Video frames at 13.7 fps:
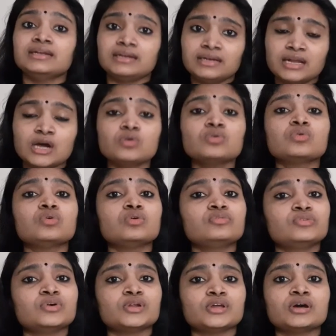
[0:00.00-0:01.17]
now go
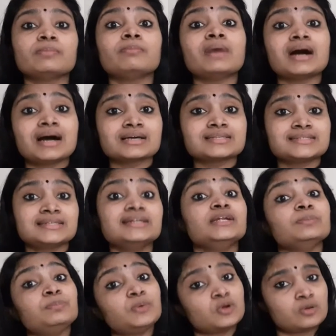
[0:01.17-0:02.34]
for your marks in
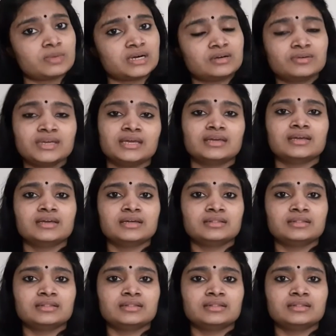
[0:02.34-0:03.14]
diploma. Okay.